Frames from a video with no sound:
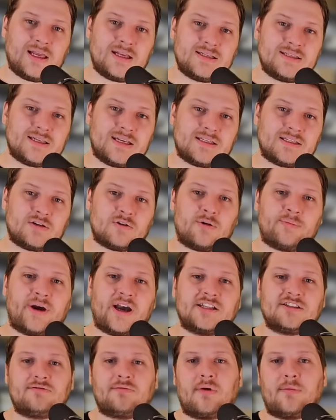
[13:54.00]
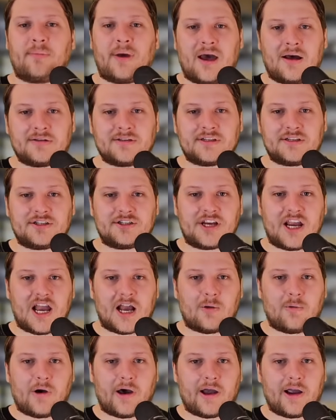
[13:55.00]
says it reminds him of Pouncing
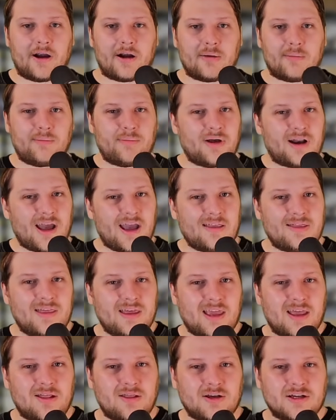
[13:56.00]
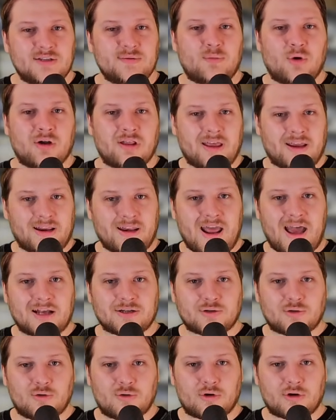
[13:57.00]
Jaguar, but I think it looks more like
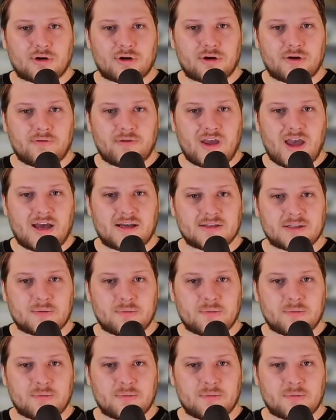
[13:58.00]
Natural Order if you ask